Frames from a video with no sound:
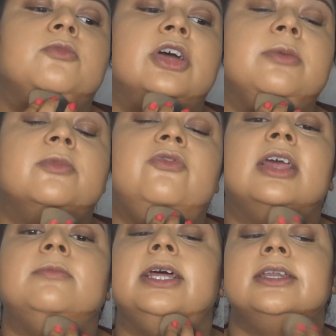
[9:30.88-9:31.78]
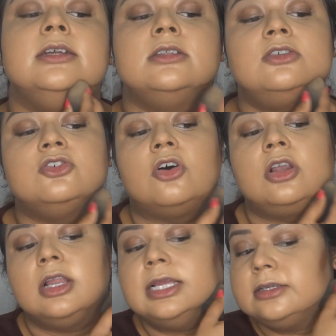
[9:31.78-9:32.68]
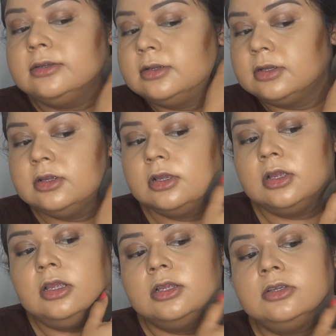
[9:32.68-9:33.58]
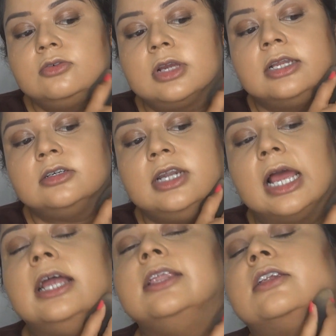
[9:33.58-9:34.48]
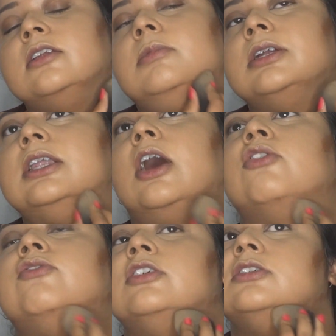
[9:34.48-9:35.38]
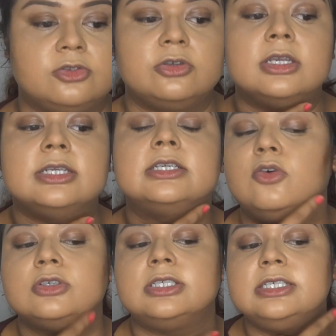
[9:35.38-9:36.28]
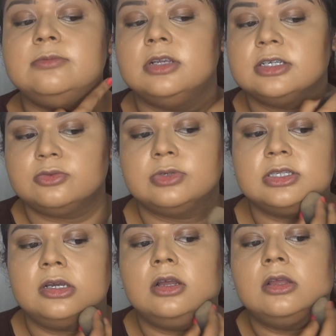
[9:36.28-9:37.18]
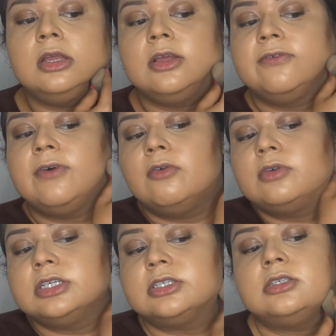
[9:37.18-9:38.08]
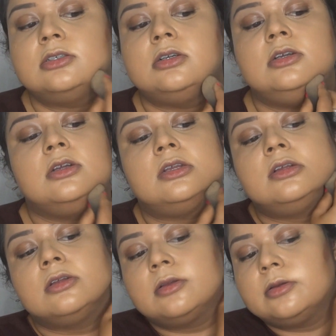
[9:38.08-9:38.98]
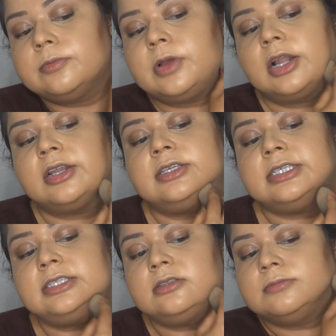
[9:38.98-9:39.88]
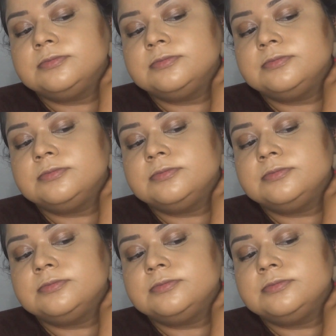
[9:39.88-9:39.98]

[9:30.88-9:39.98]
While blending the jawline, you can drag a little bit downward so that it goes seamless with the foundation underneath.